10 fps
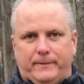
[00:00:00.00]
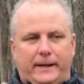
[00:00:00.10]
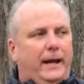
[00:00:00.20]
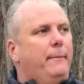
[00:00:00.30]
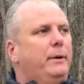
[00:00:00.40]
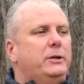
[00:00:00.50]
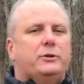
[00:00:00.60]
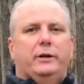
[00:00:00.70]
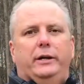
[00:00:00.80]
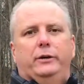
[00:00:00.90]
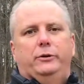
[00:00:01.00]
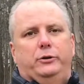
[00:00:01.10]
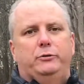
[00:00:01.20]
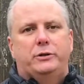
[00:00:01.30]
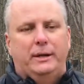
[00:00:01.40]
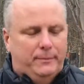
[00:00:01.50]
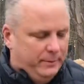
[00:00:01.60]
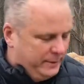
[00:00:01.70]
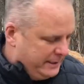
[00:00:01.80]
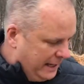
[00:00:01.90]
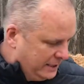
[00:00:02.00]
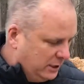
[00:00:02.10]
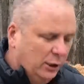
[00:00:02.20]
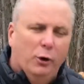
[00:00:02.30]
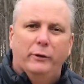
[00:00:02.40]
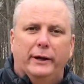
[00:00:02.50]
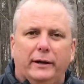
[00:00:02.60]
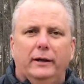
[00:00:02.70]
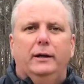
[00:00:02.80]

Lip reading: and that means you're going to introduce something besides clothing.